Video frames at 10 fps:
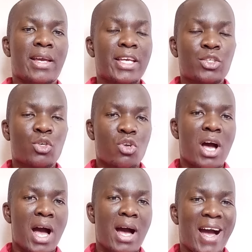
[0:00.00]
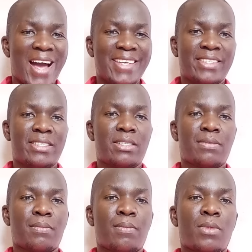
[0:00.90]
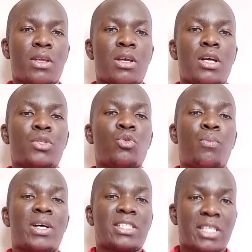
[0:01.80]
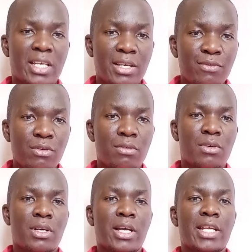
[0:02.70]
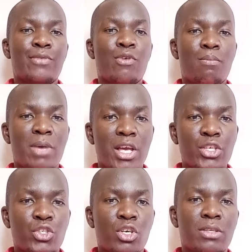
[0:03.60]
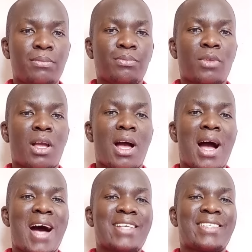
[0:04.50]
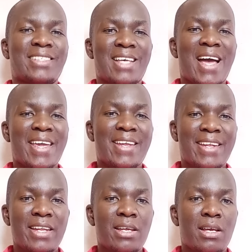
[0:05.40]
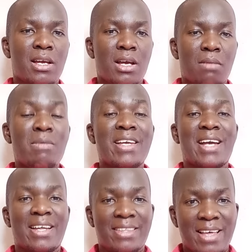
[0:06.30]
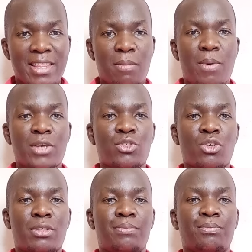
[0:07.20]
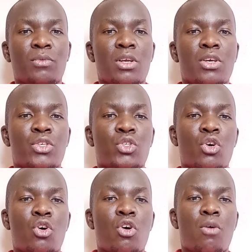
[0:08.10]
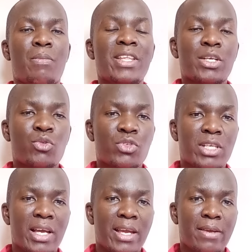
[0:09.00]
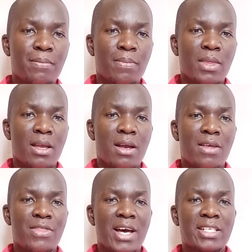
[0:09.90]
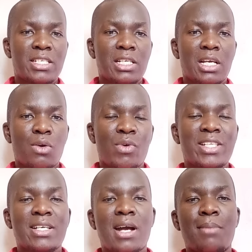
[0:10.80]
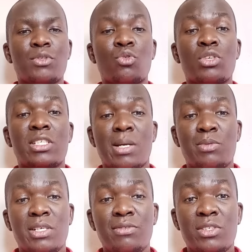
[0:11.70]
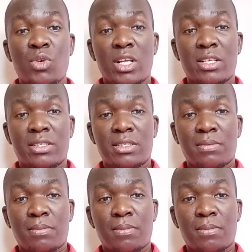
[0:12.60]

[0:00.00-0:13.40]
his or her eyes to perceive information assigned by another person. So, meaning to say that when it comes to receptive skills,